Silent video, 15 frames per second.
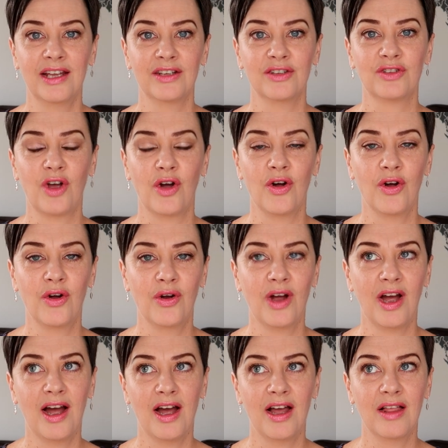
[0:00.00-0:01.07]

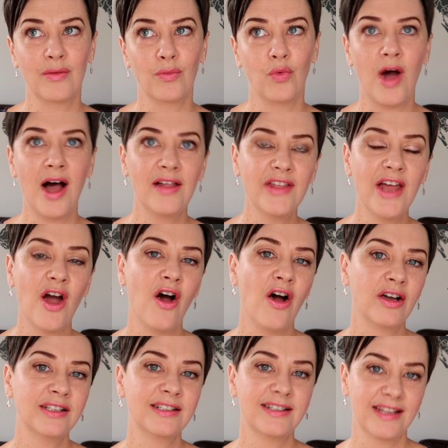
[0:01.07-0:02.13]
So while there
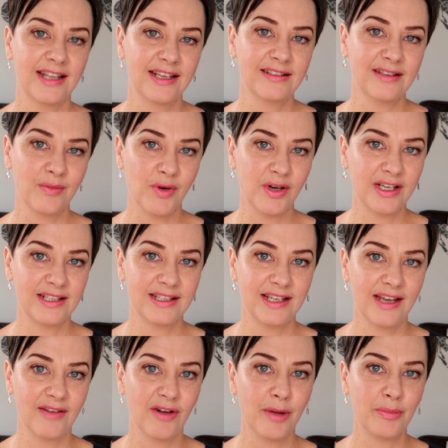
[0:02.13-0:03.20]
aren't things I'm willing to
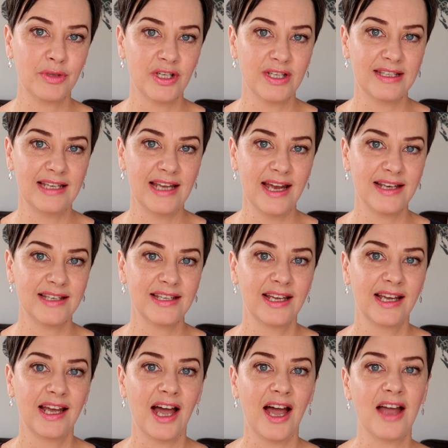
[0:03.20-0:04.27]
give up just yet,
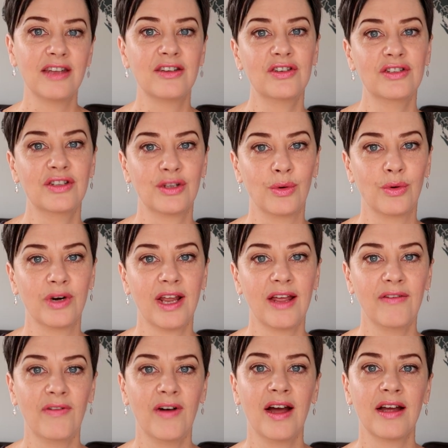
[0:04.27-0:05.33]
I just thought
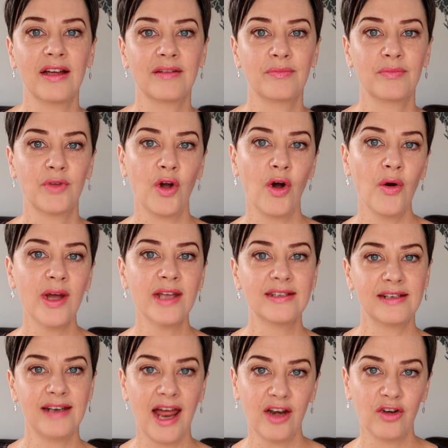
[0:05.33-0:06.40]
if I go as
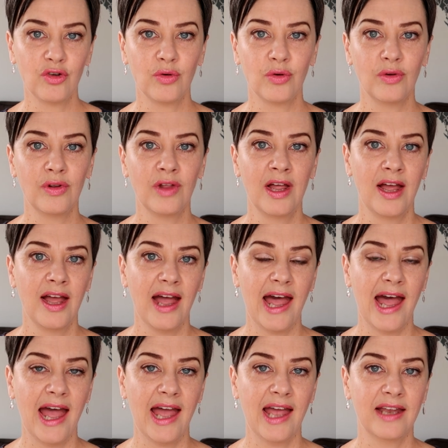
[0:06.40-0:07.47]
natural
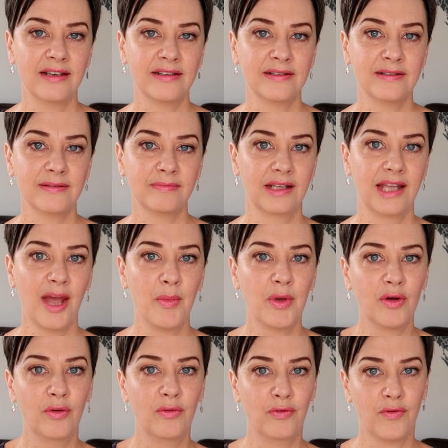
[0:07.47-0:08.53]
and
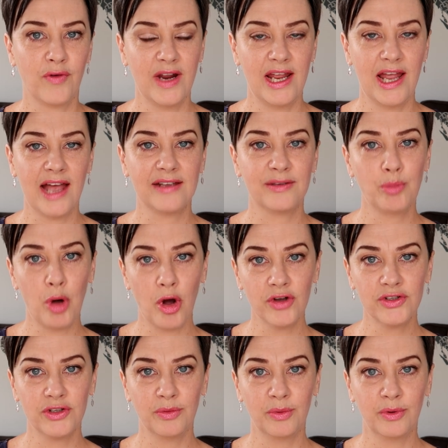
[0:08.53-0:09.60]
chemical free as
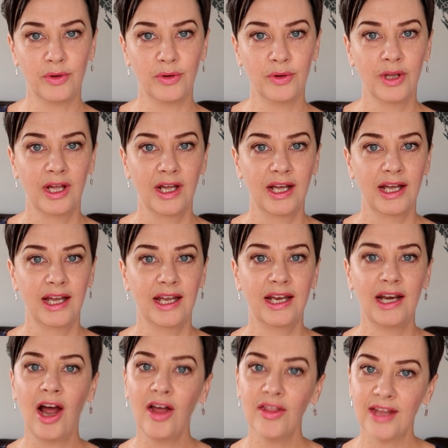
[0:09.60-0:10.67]
possible,
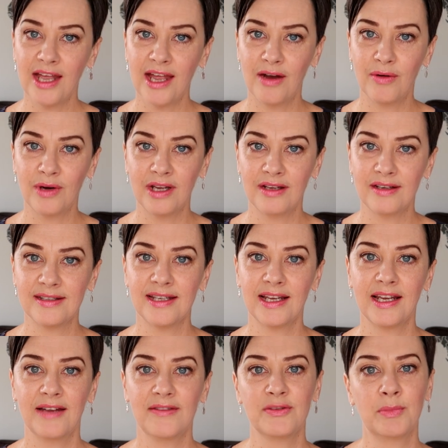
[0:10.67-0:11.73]
in other areas,
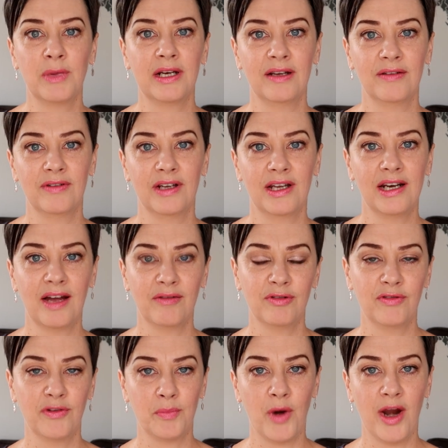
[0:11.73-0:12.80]
it gives my liver enough
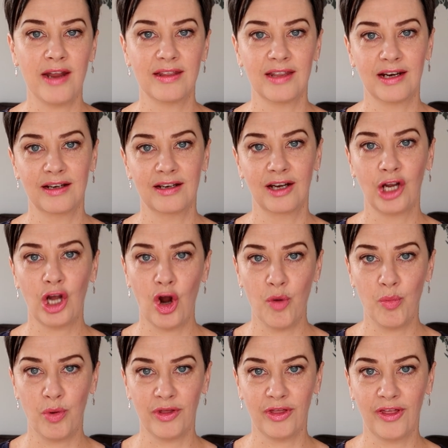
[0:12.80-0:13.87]
of a break that it can
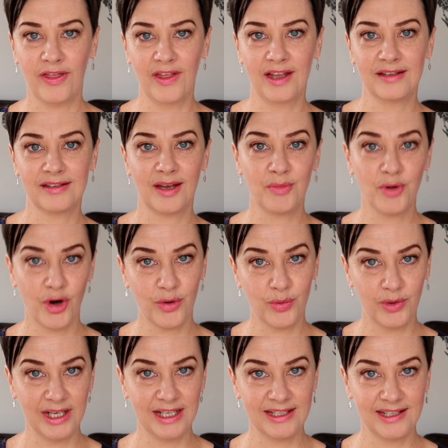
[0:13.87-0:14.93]
cope with the things I'm not
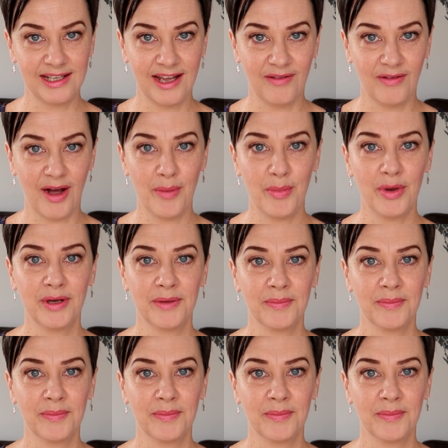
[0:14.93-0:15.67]
willing to give up.